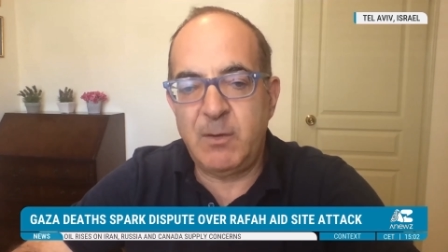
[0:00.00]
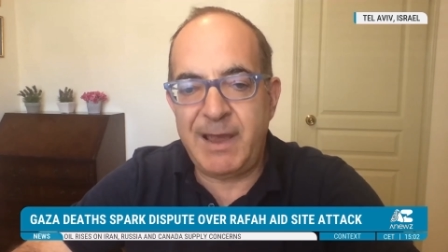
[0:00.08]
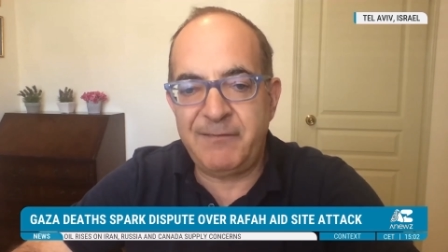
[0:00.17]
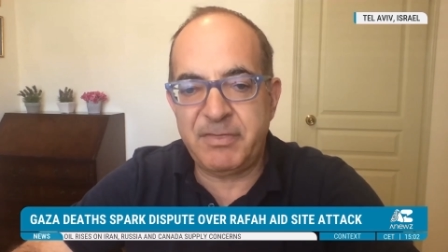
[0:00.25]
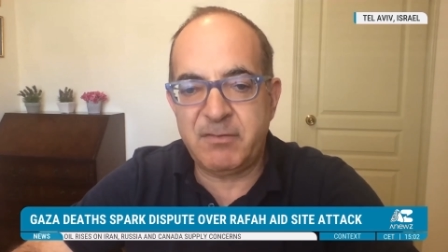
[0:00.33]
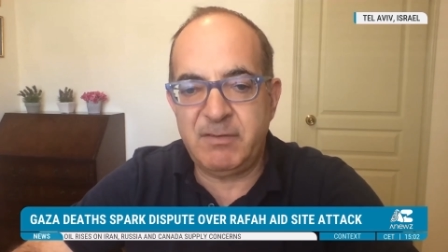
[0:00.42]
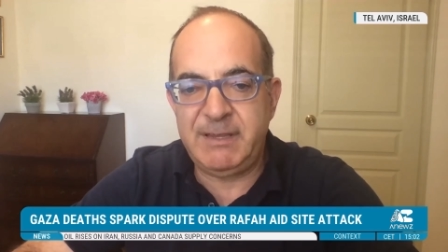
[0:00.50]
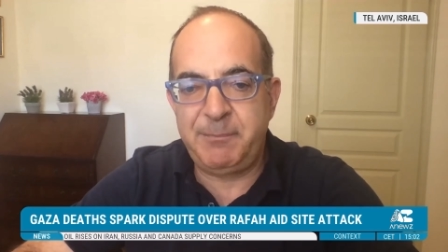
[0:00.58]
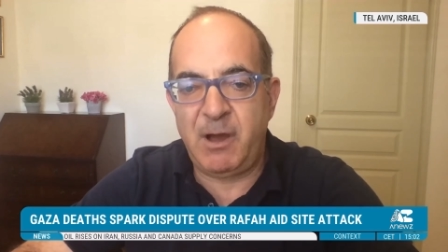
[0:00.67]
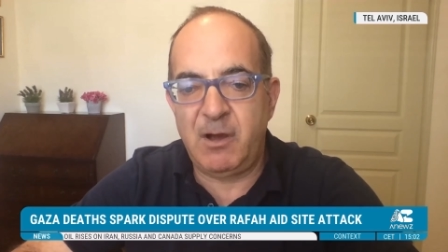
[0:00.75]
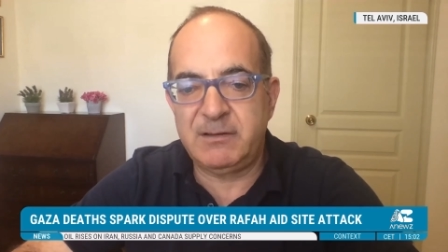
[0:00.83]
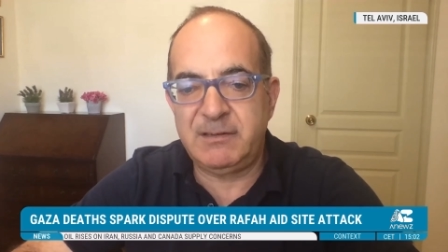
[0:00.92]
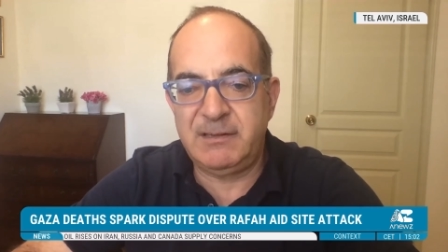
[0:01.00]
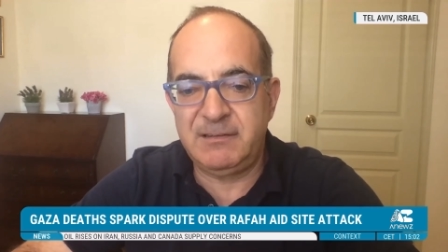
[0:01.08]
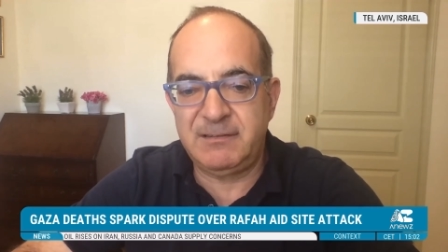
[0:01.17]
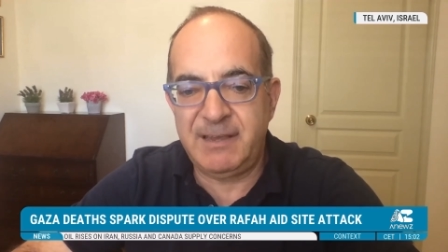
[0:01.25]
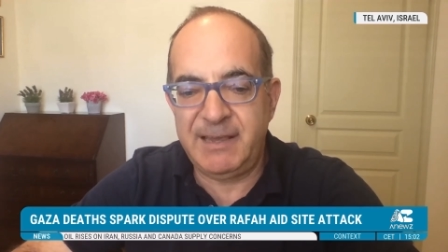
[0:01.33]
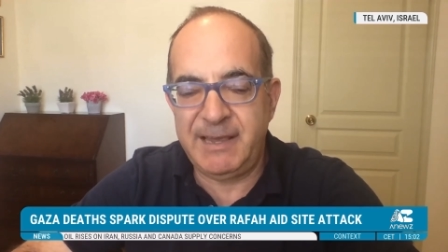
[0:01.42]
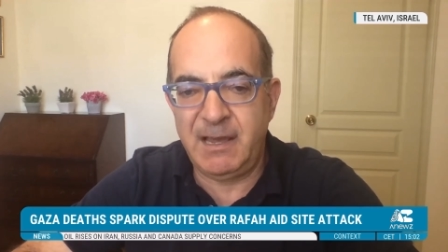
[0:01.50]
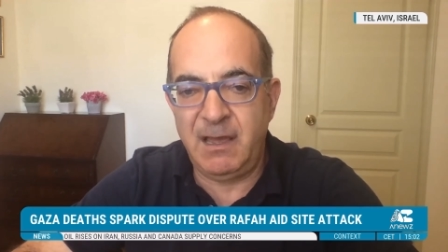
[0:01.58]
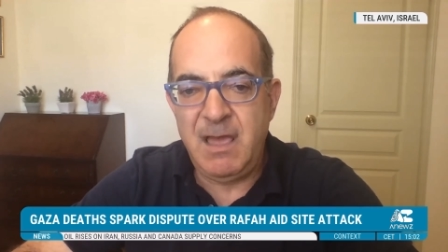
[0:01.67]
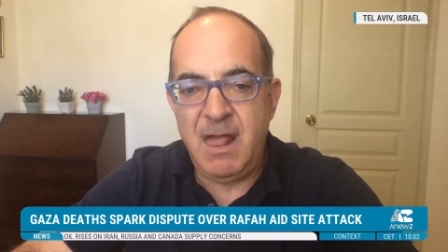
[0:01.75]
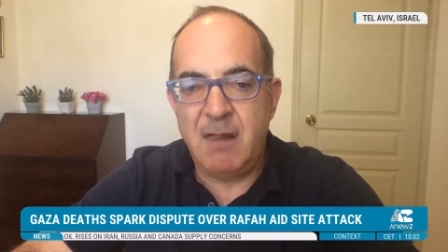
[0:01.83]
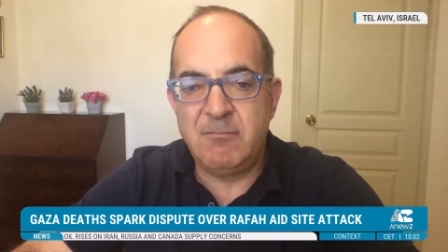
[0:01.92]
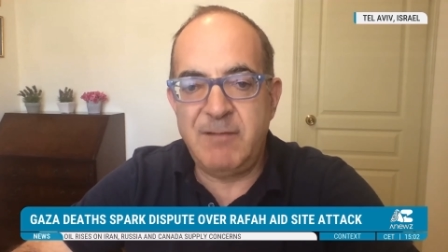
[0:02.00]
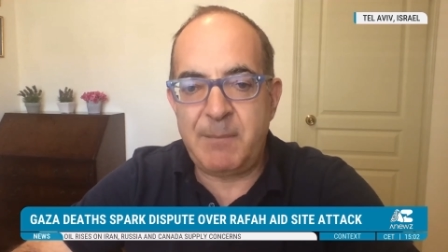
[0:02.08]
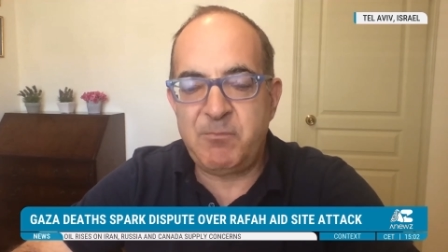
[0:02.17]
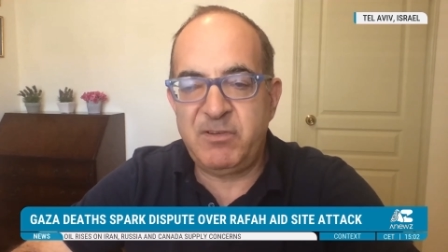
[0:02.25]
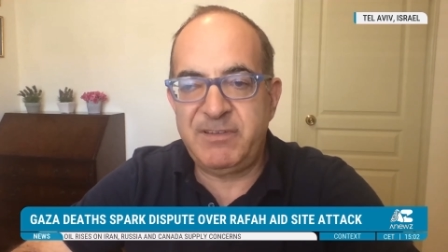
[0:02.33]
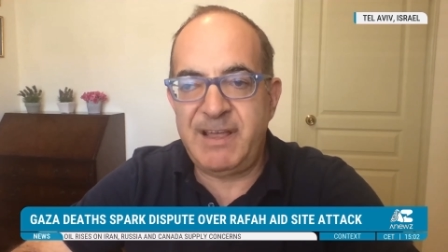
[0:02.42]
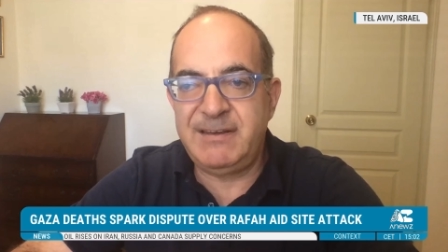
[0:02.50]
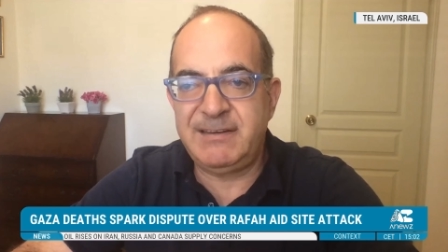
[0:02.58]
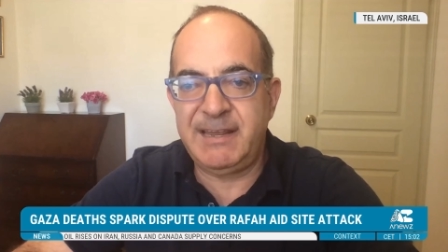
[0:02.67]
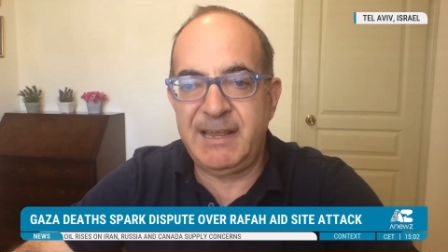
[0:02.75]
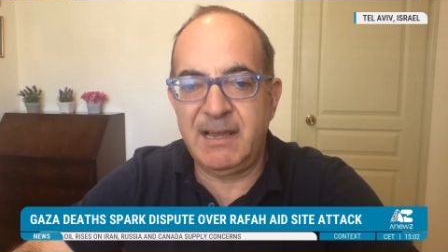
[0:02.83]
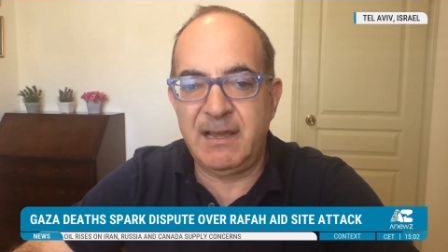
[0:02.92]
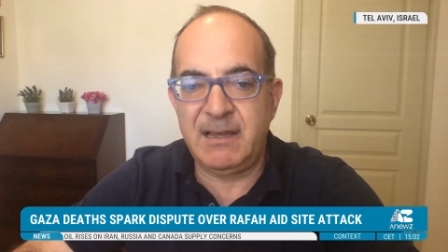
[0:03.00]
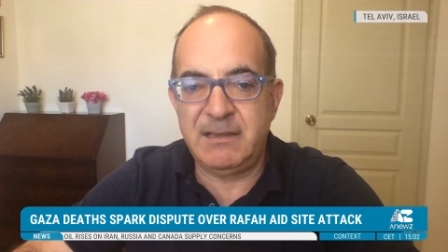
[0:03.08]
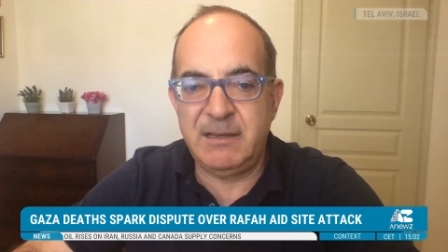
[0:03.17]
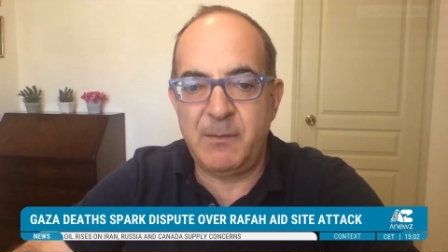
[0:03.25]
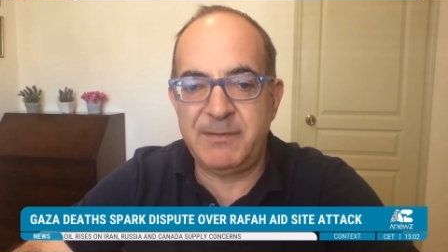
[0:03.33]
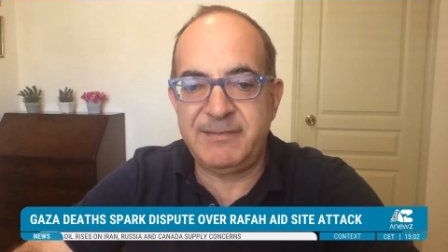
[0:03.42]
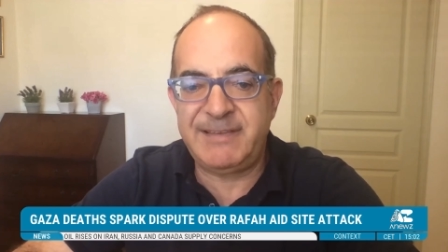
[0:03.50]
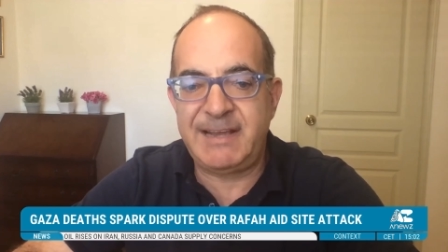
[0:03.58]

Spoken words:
So you have 3 parties here representing, you know,